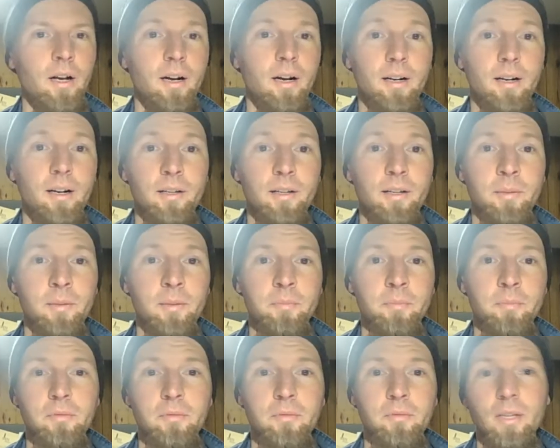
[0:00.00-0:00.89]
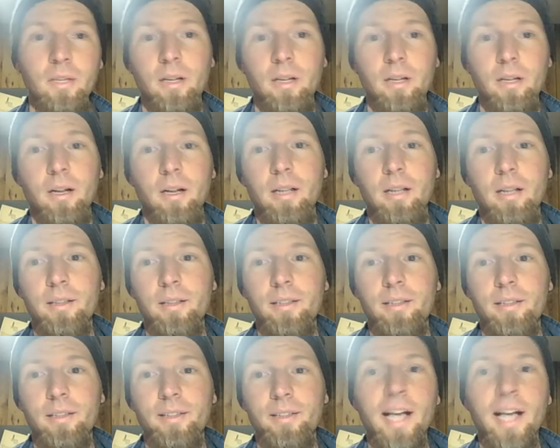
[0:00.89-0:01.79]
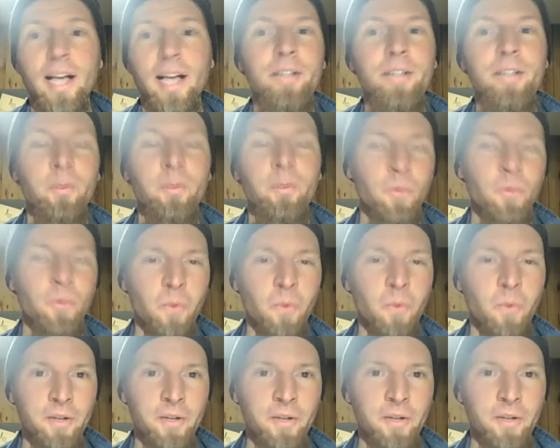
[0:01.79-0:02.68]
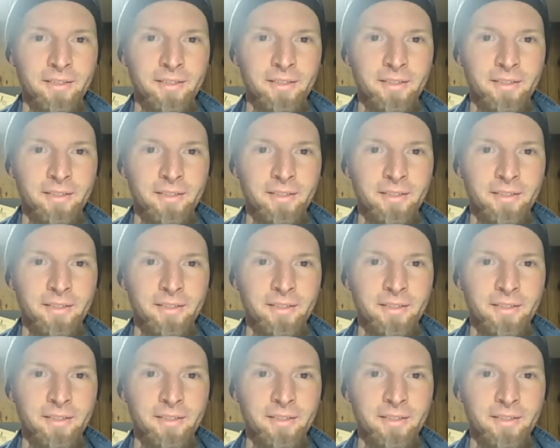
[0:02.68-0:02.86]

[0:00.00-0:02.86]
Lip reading: Lie number 1